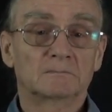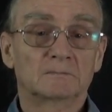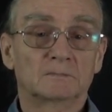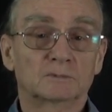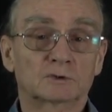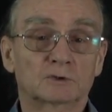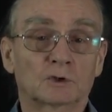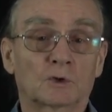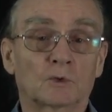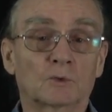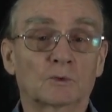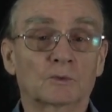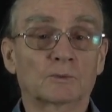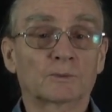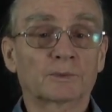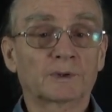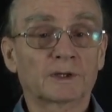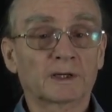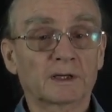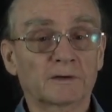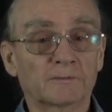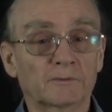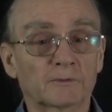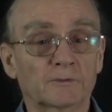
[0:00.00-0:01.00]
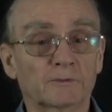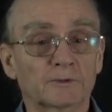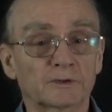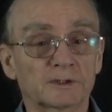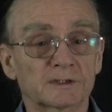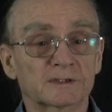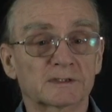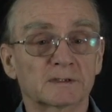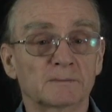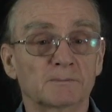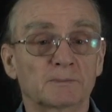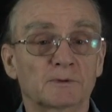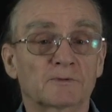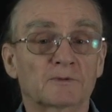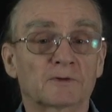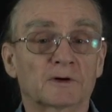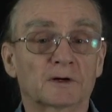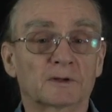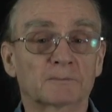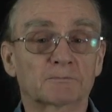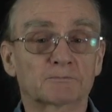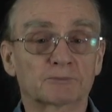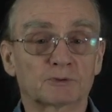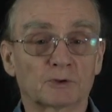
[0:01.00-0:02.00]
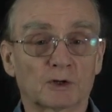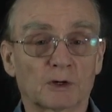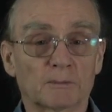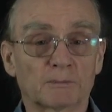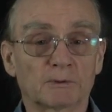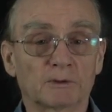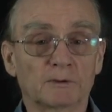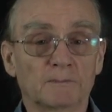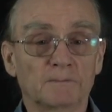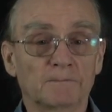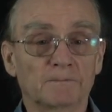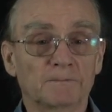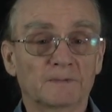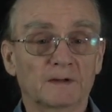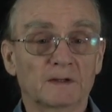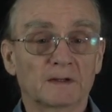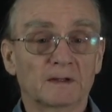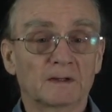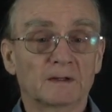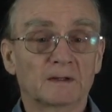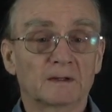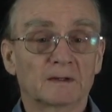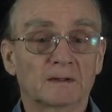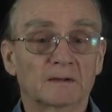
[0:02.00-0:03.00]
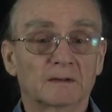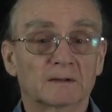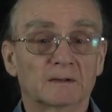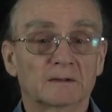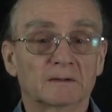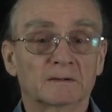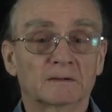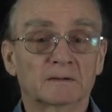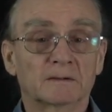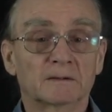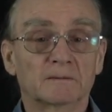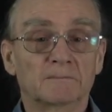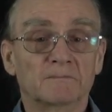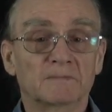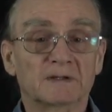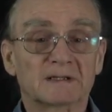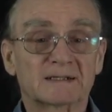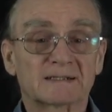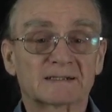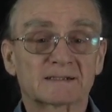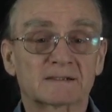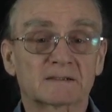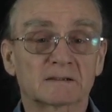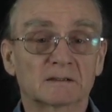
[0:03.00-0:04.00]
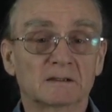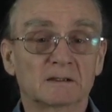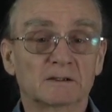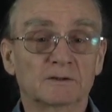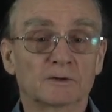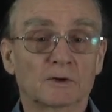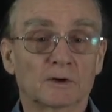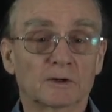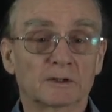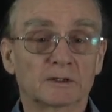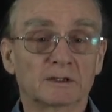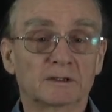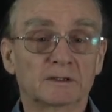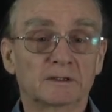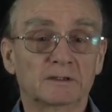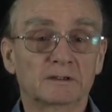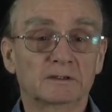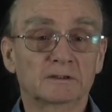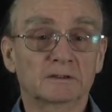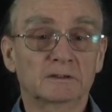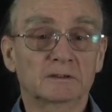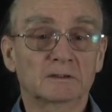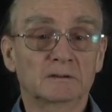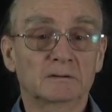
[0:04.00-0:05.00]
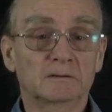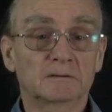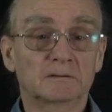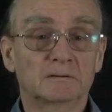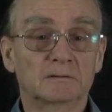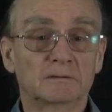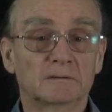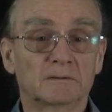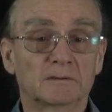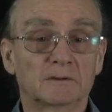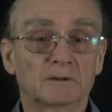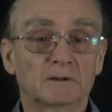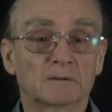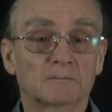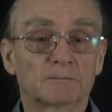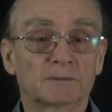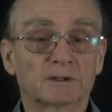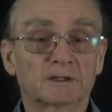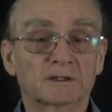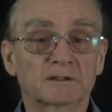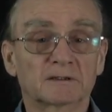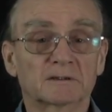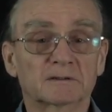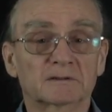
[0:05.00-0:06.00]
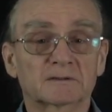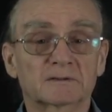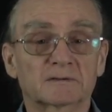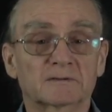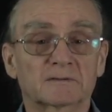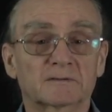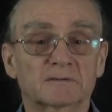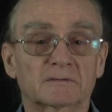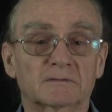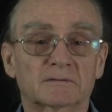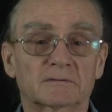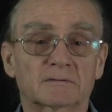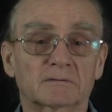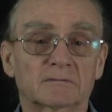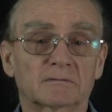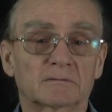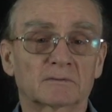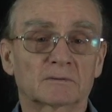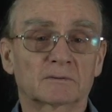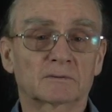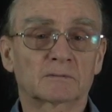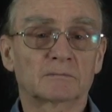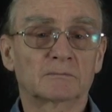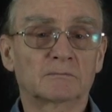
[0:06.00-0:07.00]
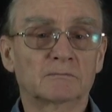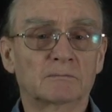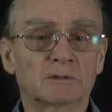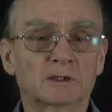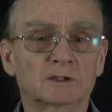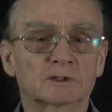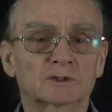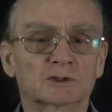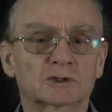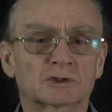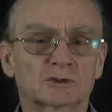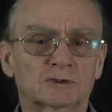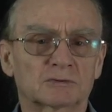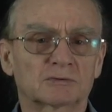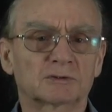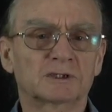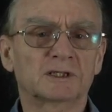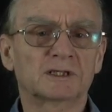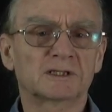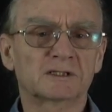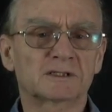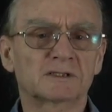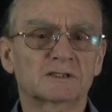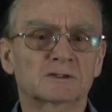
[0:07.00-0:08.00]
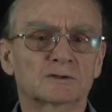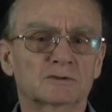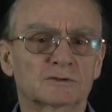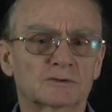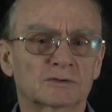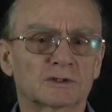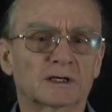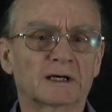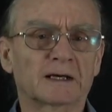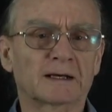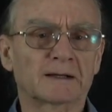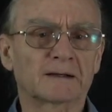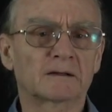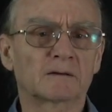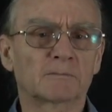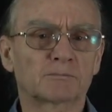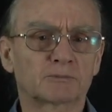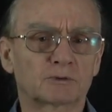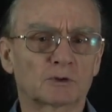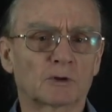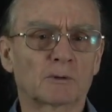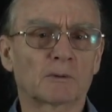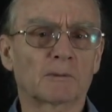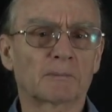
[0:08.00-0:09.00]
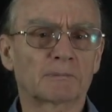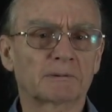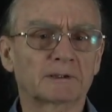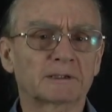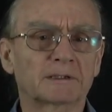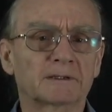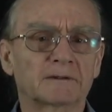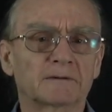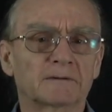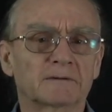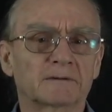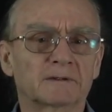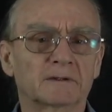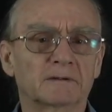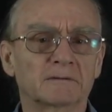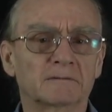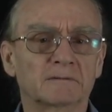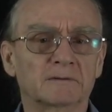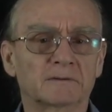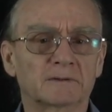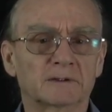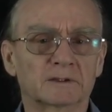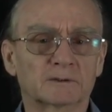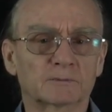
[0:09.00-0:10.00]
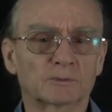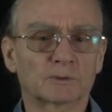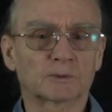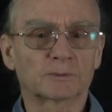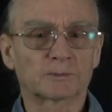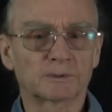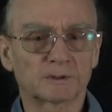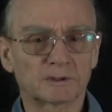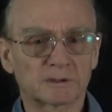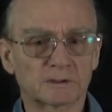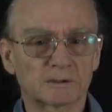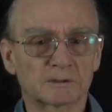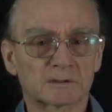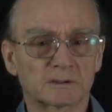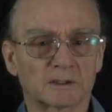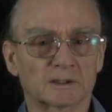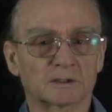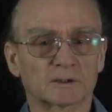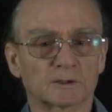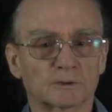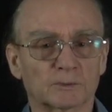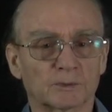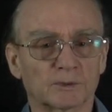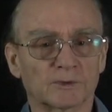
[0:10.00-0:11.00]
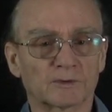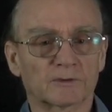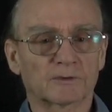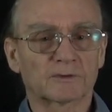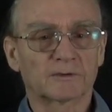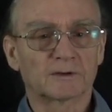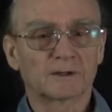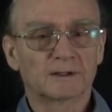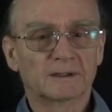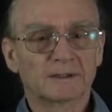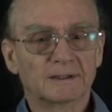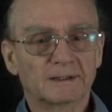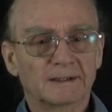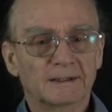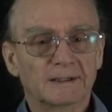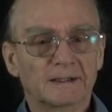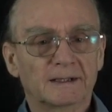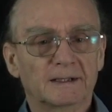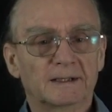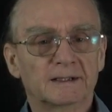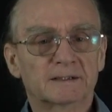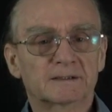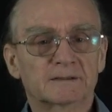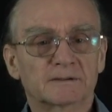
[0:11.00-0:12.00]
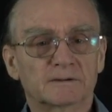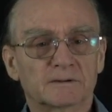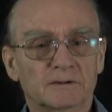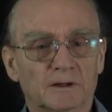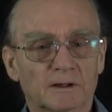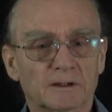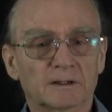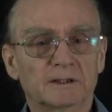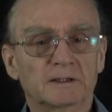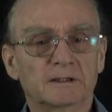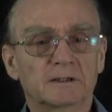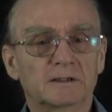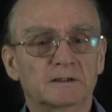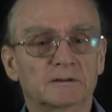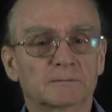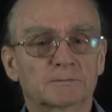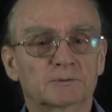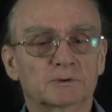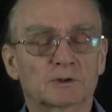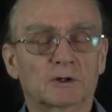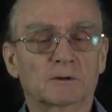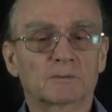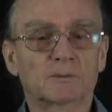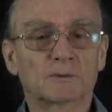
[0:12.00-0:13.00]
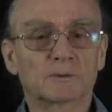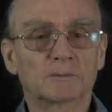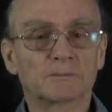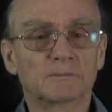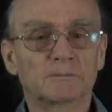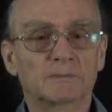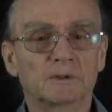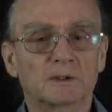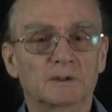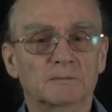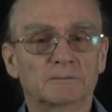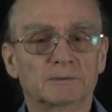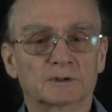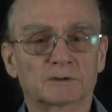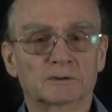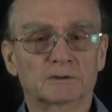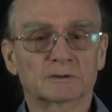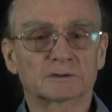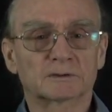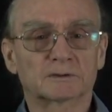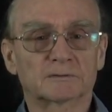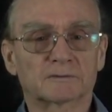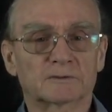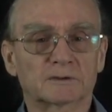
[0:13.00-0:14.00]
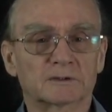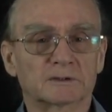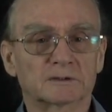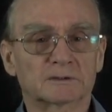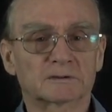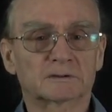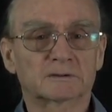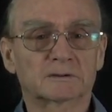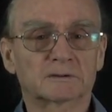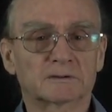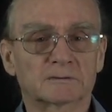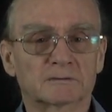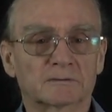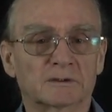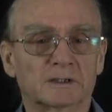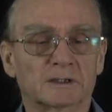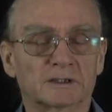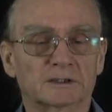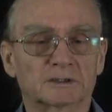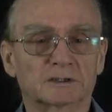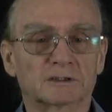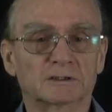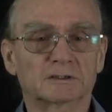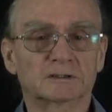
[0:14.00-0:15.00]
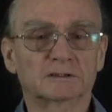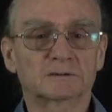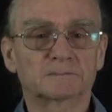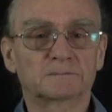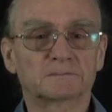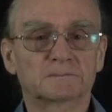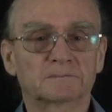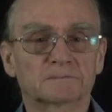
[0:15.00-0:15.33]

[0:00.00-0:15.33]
So we have a very simplified problem. It's still nonlinear, but it's much easier to handle probably than what we started with. It's a nonlinear problem because of these relations.